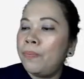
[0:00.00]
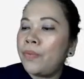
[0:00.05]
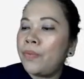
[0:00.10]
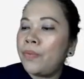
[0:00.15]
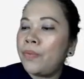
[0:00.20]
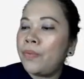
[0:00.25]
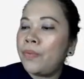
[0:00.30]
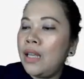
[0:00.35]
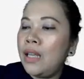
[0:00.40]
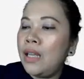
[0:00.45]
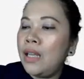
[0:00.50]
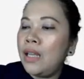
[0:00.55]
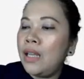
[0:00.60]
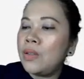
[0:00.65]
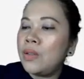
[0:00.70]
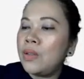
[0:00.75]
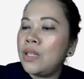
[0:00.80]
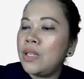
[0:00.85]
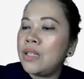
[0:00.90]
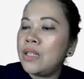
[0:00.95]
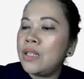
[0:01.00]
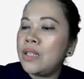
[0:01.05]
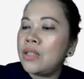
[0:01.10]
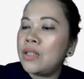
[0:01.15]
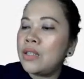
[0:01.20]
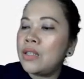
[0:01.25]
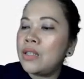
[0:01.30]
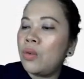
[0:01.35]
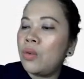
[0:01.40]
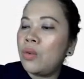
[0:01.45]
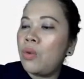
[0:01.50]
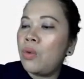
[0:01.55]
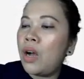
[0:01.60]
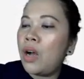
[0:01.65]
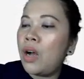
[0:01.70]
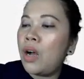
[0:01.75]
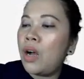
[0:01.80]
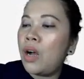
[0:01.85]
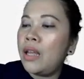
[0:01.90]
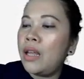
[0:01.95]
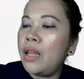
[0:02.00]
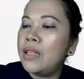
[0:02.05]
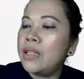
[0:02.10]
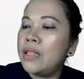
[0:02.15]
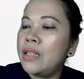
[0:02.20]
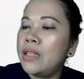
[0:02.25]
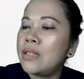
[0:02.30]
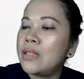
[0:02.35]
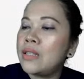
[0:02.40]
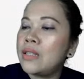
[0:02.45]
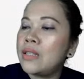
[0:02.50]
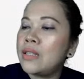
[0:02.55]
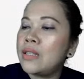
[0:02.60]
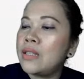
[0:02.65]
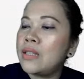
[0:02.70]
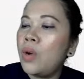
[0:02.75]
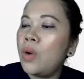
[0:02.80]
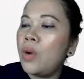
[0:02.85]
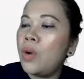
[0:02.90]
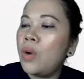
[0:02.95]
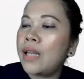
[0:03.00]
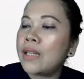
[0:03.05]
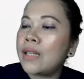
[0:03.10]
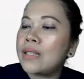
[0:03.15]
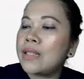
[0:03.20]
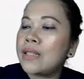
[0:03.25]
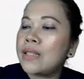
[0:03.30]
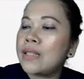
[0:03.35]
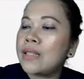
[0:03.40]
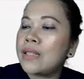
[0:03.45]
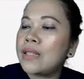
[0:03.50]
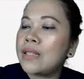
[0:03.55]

Okay, so this is your y and this is your x.